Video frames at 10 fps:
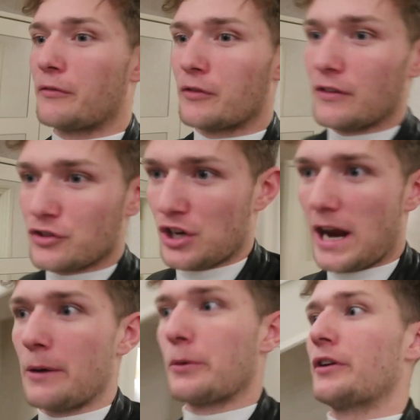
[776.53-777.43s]
We've
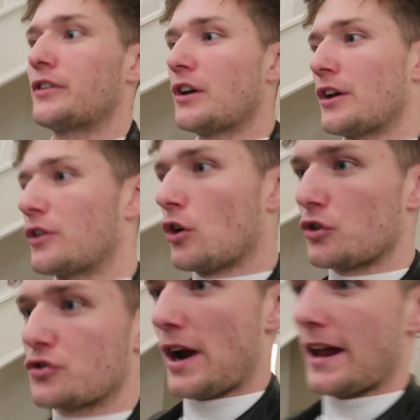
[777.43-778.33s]
showered,
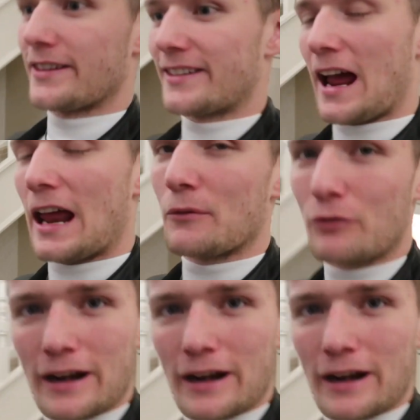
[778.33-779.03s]
got dressed and